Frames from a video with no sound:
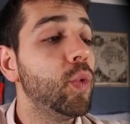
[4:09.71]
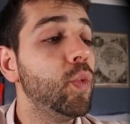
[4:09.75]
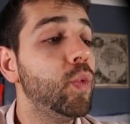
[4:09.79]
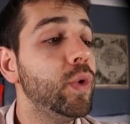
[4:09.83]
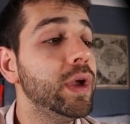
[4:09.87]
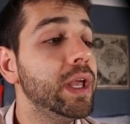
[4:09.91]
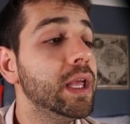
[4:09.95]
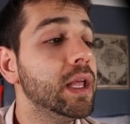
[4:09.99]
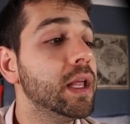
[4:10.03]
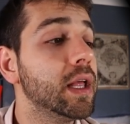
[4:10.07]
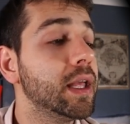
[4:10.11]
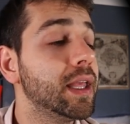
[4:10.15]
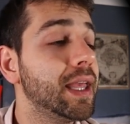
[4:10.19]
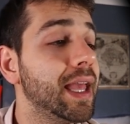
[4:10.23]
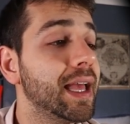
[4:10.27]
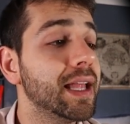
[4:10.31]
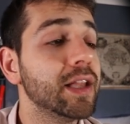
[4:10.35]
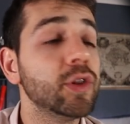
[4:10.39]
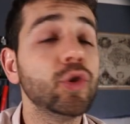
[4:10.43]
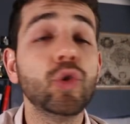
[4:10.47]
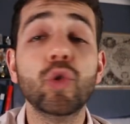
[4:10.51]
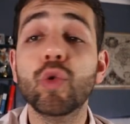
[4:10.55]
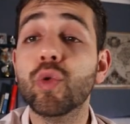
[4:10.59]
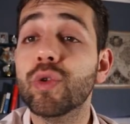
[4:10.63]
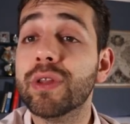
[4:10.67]
we
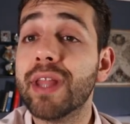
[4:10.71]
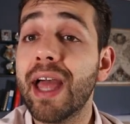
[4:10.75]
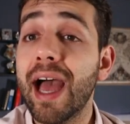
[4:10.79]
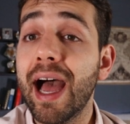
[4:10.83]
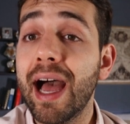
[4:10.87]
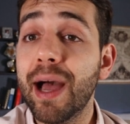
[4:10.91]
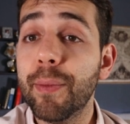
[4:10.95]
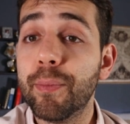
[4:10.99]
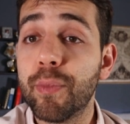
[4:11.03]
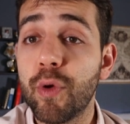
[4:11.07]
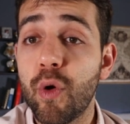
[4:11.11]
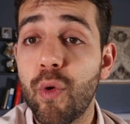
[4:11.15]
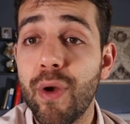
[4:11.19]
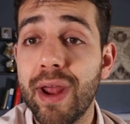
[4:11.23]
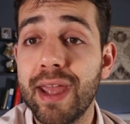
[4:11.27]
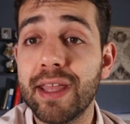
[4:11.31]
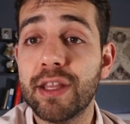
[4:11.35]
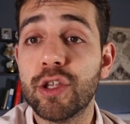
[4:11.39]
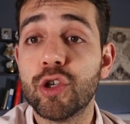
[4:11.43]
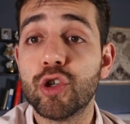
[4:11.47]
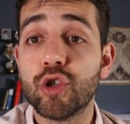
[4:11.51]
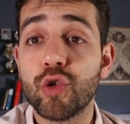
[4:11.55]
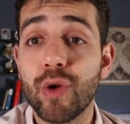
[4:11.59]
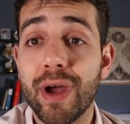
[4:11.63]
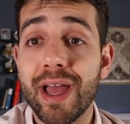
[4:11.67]
can do the
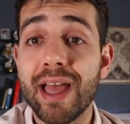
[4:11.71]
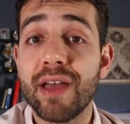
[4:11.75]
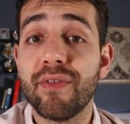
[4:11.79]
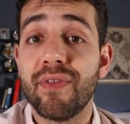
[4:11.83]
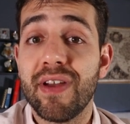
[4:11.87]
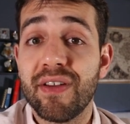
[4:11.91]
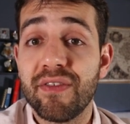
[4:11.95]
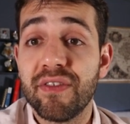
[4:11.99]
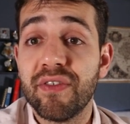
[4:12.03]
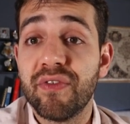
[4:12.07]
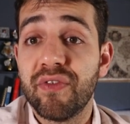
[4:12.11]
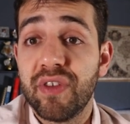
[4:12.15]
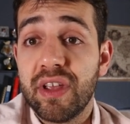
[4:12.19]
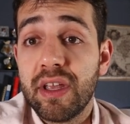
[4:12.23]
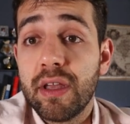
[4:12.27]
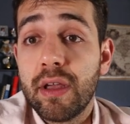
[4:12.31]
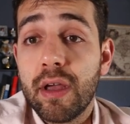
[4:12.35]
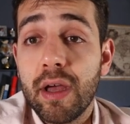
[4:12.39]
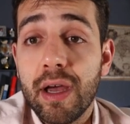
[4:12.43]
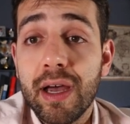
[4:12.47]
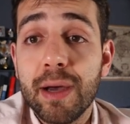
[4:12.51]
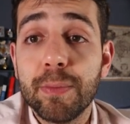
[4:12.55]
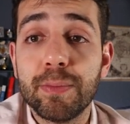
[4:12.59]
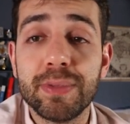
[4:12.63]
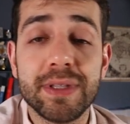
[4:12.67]
upgrade to have everything
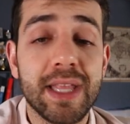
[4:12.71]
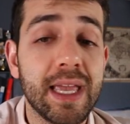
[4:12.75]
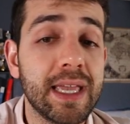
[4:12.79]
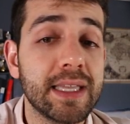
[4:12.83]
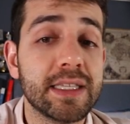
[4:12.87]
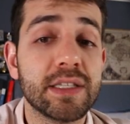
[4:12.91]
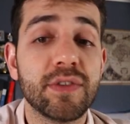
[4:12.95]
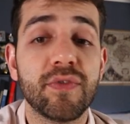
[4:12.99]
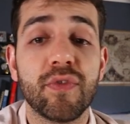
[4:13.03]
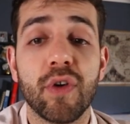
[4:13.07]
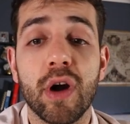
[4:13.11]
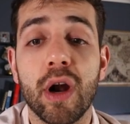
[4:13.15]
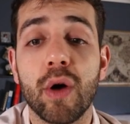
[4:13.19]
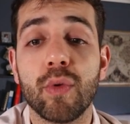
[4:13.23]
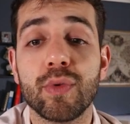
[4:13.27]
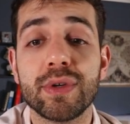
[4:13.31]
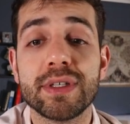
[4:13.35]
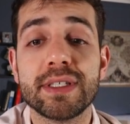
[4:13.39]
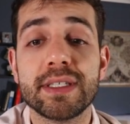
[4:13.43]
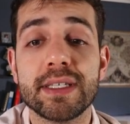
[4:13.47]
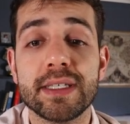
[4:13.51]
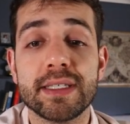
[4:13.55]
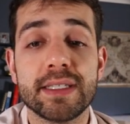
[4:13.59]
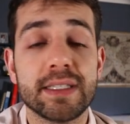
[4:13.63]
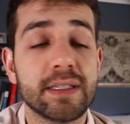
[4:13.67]
update for our
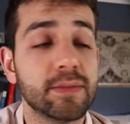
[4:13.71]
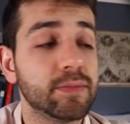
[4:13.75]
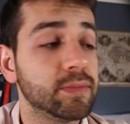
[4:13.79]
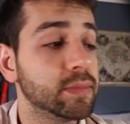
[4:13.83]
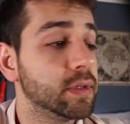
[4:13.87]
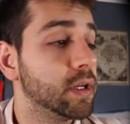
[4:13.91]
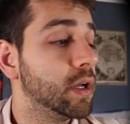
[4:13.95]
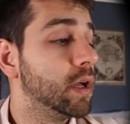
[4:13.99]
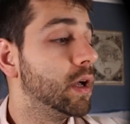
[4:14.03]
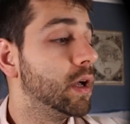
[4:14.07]
system.